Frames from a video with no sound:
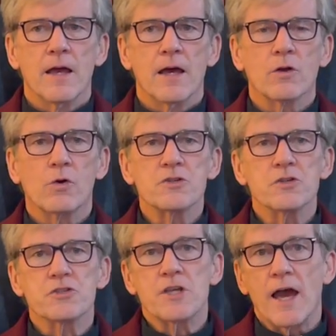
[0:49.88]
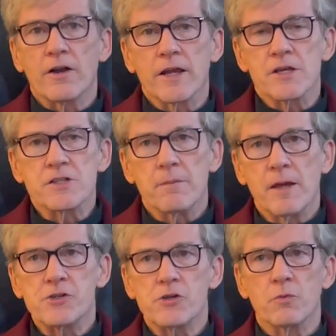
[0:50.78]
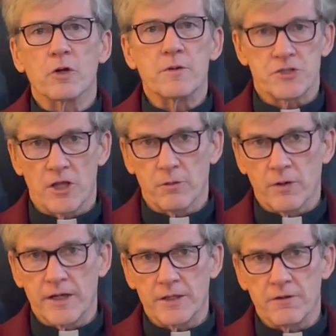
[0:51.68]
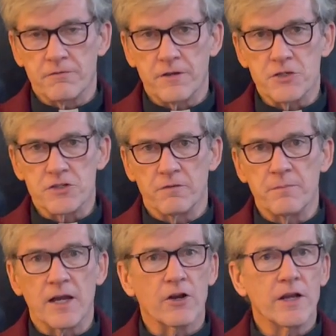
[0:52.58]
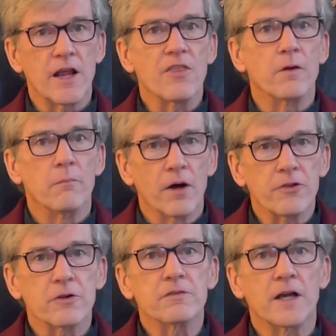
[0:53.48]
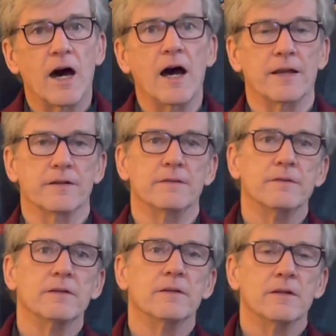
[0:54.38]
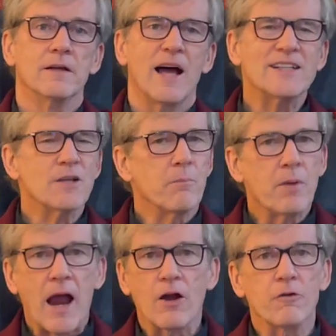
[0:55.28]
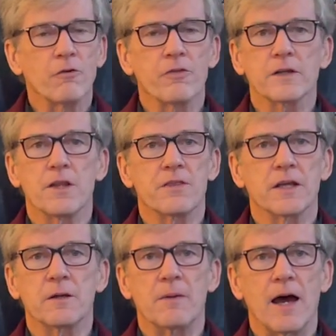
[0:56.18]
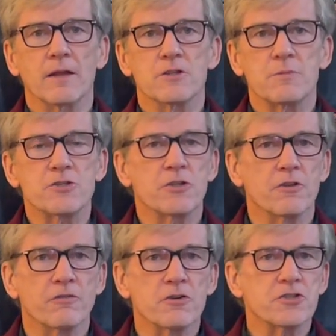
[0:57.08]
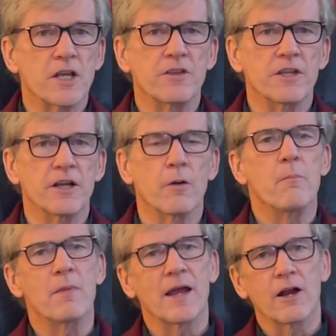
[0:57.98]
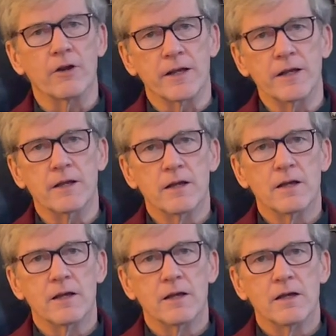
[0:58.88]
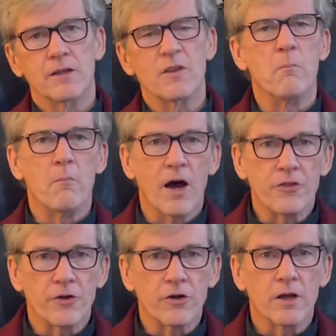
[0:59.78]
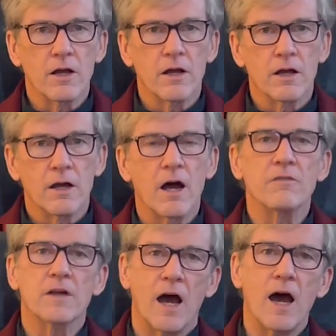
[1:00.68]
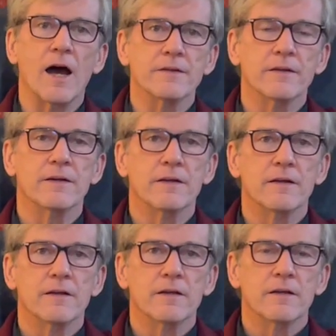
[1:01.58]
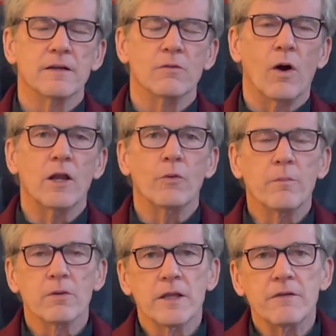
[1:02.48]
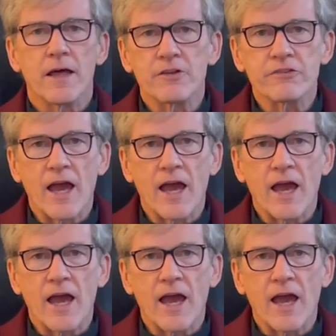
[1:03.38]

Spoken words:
And of course, on Saturday, as I mentioned, we're going to be celebrating the Feast of Mary, the Mother of God. That's a powerful thing to think about, especially the first day of the year. Mary, the Mother of God. Why do we believe that as